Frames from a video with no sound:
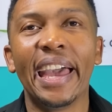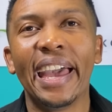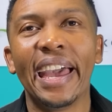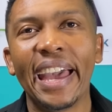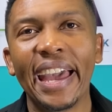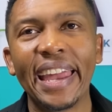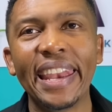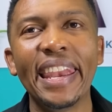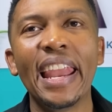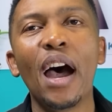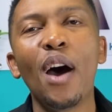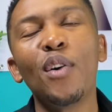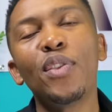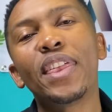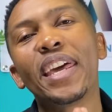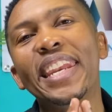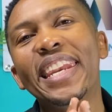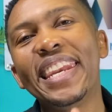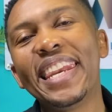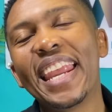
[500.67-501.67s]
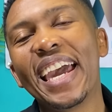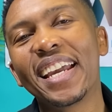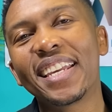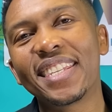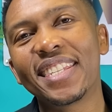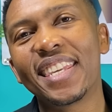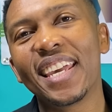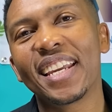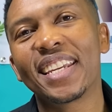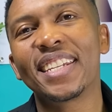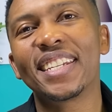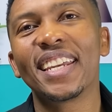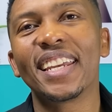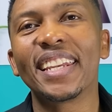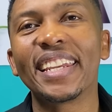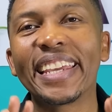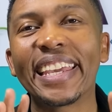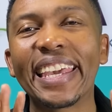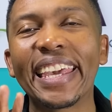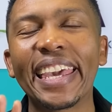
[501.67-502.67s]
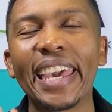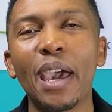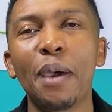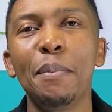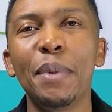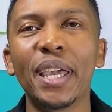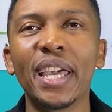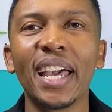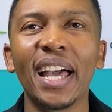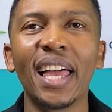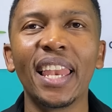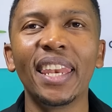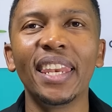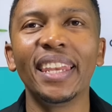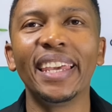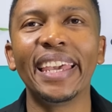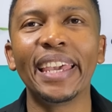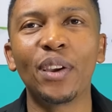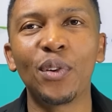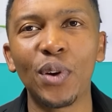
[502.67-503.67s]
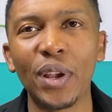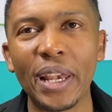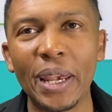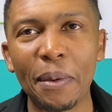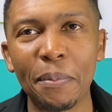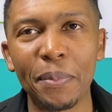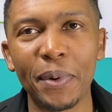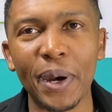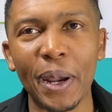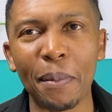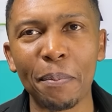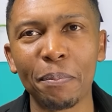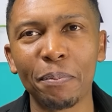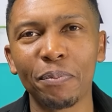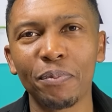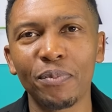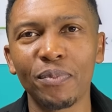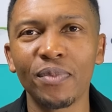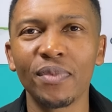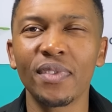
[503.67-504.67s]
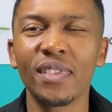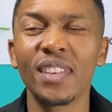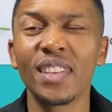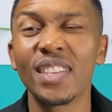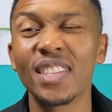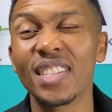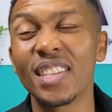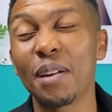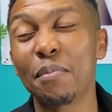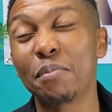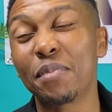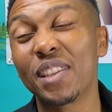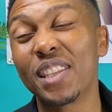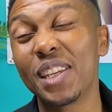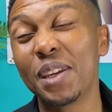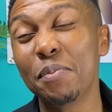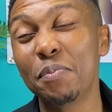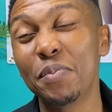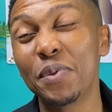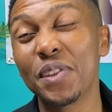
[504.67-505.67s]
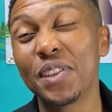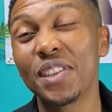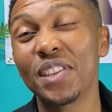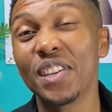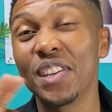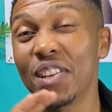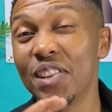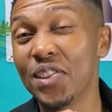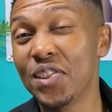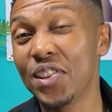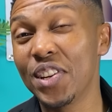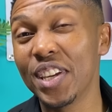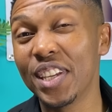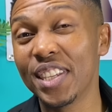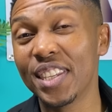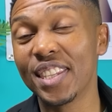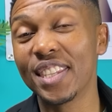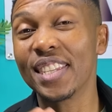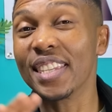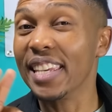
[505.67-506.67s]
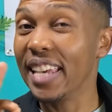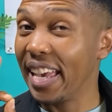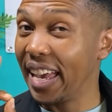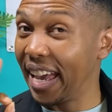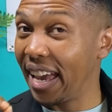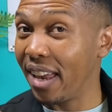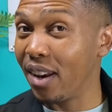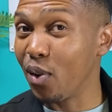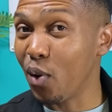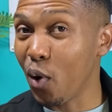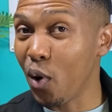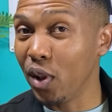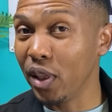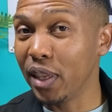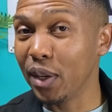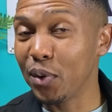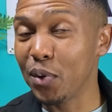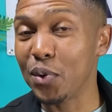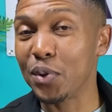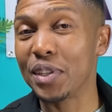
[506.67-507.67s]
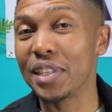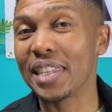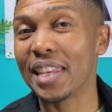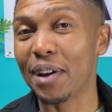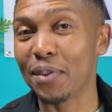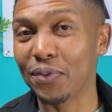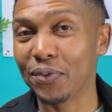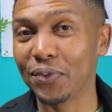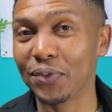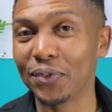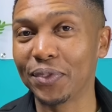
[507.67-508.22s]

And now the next section, chemical equilibrium. Some tips, tricks, and all the good stuff.